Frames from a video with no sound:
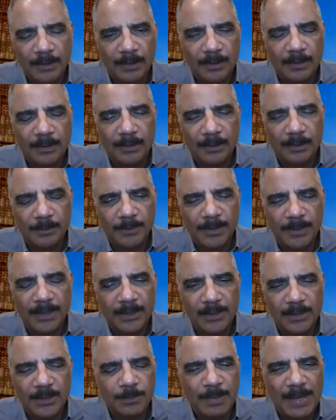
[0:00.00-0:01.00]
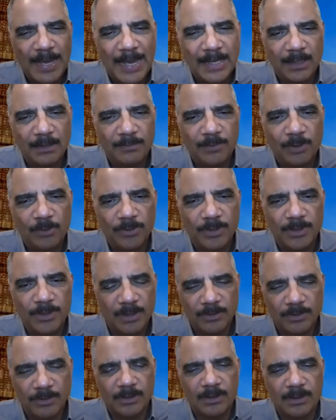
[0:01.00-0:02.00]
uh, and Hispanic voters,
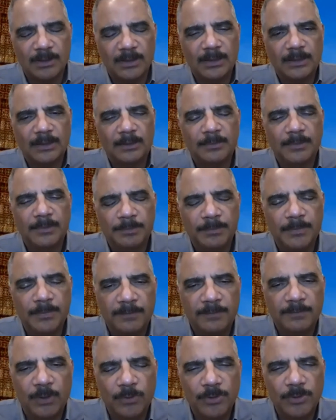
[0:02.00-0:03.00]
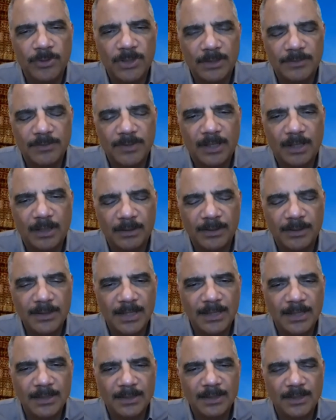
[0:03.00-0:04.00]
other um, voters of color,
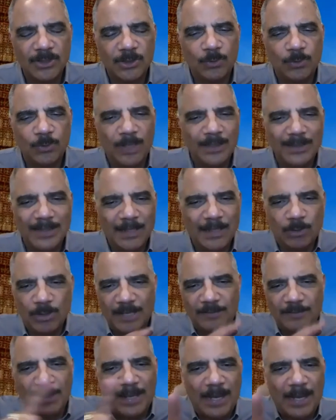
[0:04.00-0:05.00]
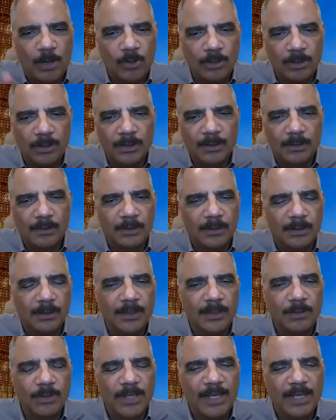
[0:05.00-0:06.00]
in, in such a way that they don't have power. You know,
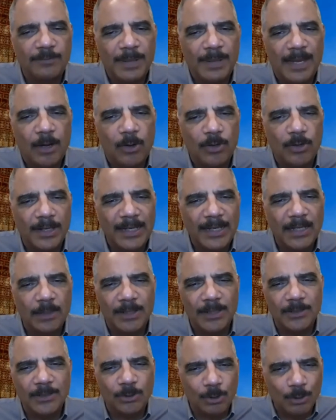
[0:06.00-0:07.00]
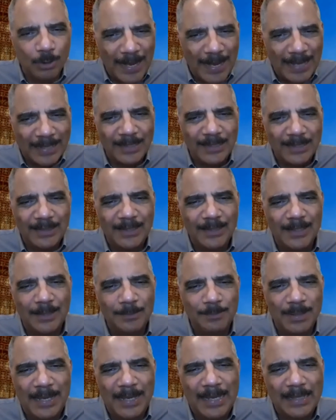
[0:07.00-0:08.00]
they don't have power anyways. Cracking and,
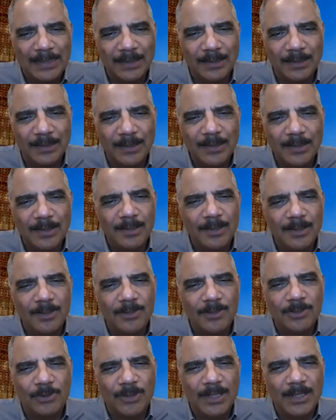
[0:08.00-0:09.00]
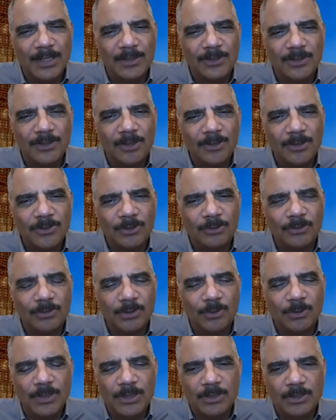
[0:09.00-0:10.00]
and packing. So it is also
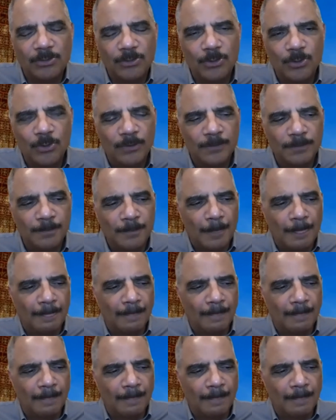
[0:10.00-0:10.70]
so it's through,